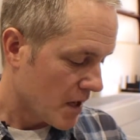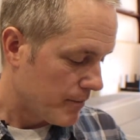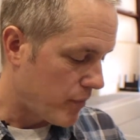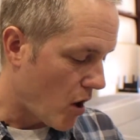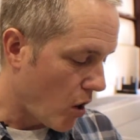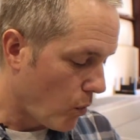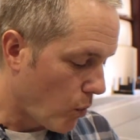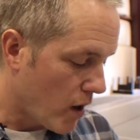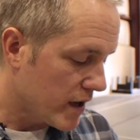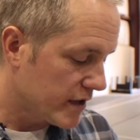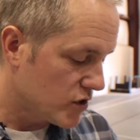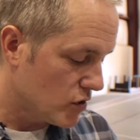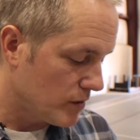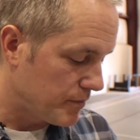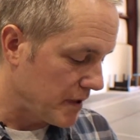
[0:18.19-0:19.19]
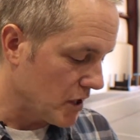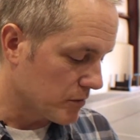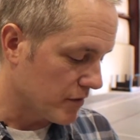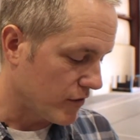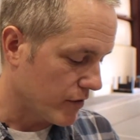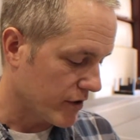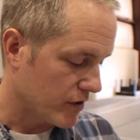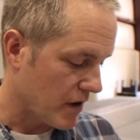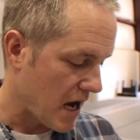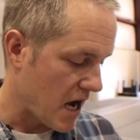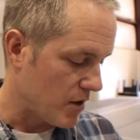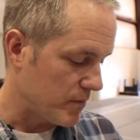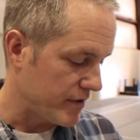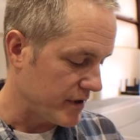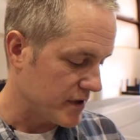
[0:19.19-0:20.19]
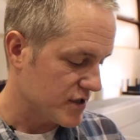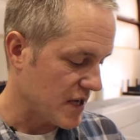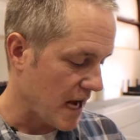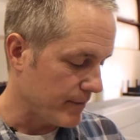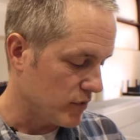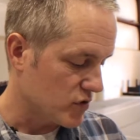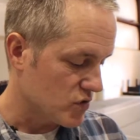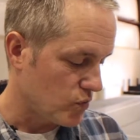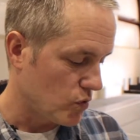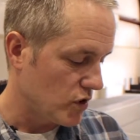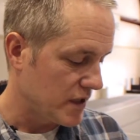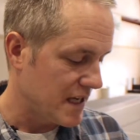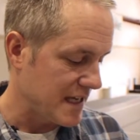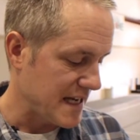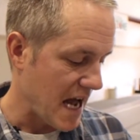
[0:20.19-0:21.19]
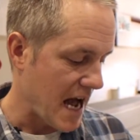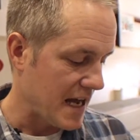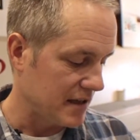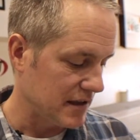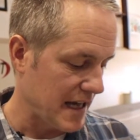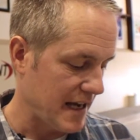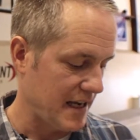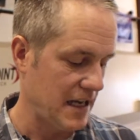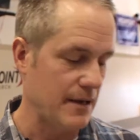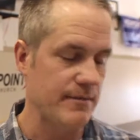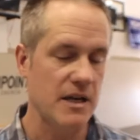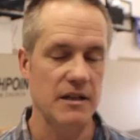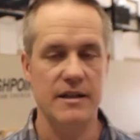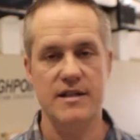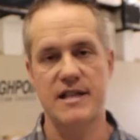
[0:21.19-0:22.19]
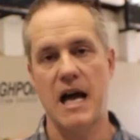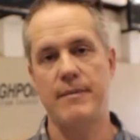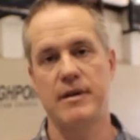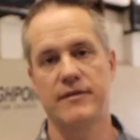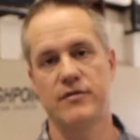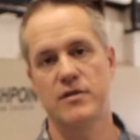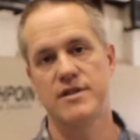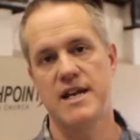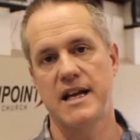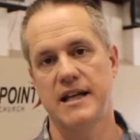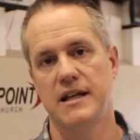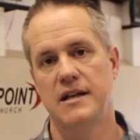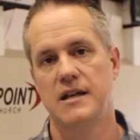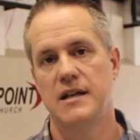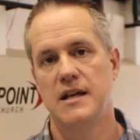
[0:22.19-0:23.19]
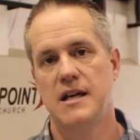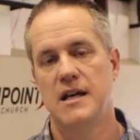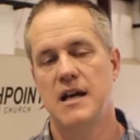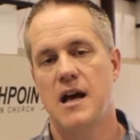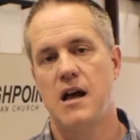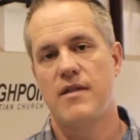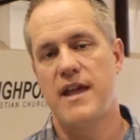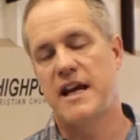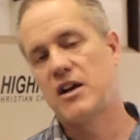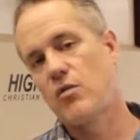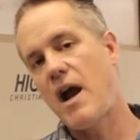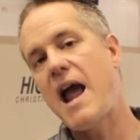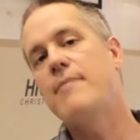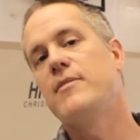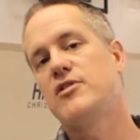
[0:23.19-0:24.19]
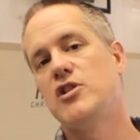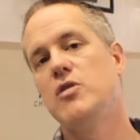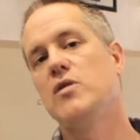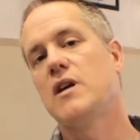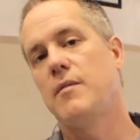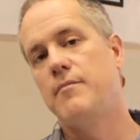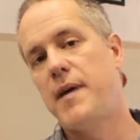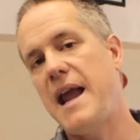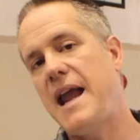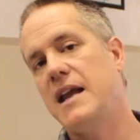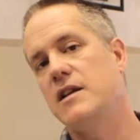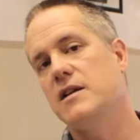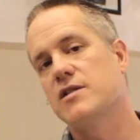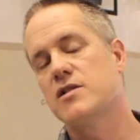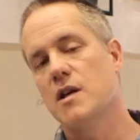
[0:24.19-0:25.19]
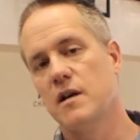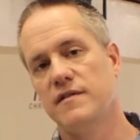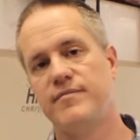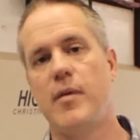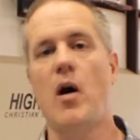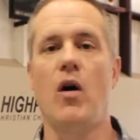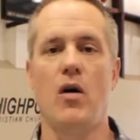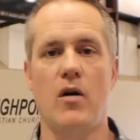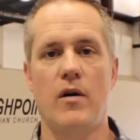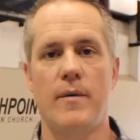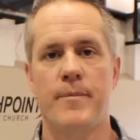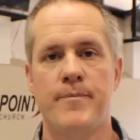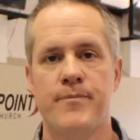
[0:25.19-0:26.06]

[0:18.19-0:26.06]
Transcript: Paul wanted to appear before the crowd, but the disciples would not let him." Now let's stop here for a second. They grabbed the two companions of Paul.